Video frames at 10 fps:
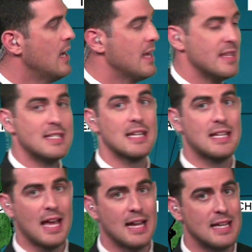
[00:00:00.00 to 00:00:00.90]
This
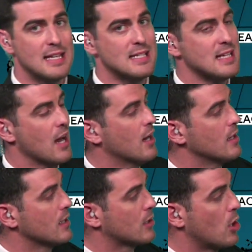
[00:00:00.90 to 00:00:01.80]
again is the
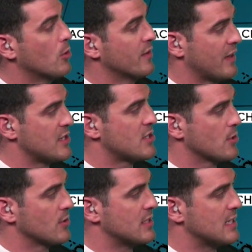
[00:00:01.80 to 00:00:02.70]
uh, cone of
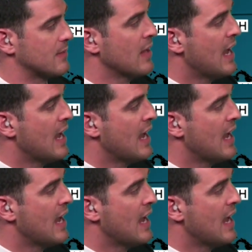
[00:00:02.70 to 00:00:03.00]
uncertainty